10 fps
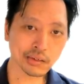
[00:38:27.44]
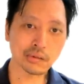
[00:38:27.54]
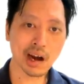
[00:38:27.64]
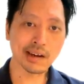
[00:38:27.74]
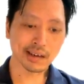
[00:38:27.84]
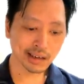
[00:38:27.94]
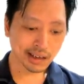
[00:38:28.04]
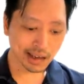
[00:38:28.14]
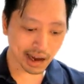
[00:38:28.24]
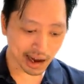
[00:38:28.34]
right?
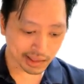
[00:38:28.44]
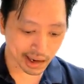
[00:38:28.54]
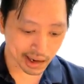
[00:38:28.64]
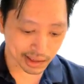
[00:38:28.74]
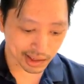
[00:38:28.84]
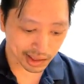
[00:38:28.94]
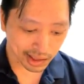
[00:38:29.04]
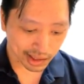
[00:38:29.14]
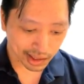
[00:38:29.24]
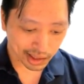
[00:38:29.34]
And then
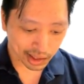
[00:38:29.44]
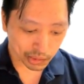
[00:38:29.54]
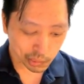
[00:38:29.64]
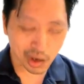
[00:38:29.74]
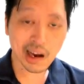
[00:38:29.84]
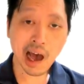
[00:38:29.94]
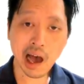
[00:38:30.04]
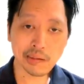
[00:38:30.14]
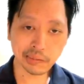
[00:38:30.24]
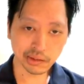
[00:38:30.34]
what
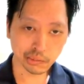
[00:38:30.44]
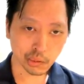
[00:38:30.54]
happens,